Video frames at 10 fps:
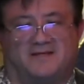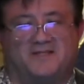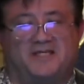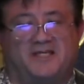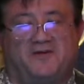
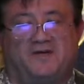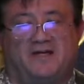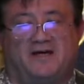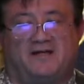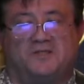
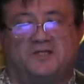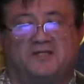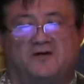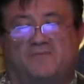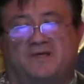Continuing on,
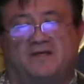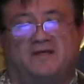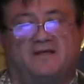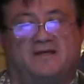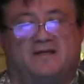she told
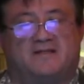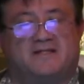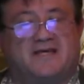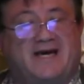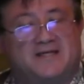me
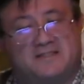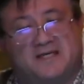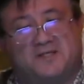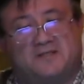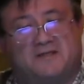that the gas
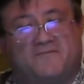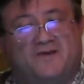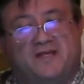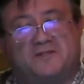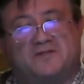station
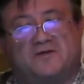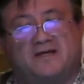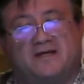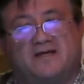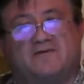convenience
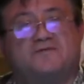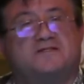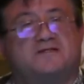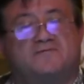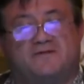store gig was
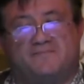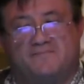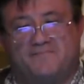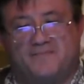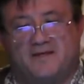a good one.
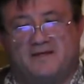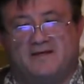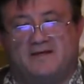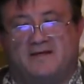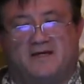
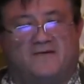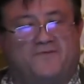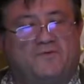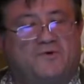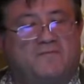In a
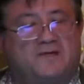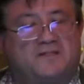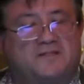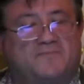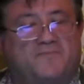few more
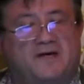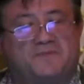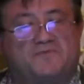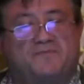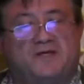months, her
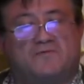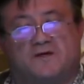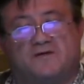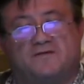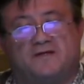pups would be
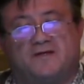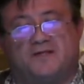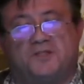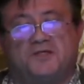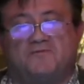grown,
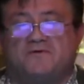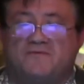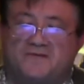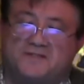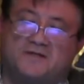and then she would
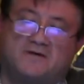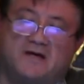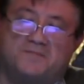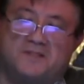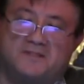revisit her
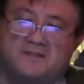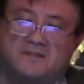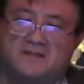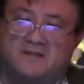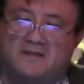options.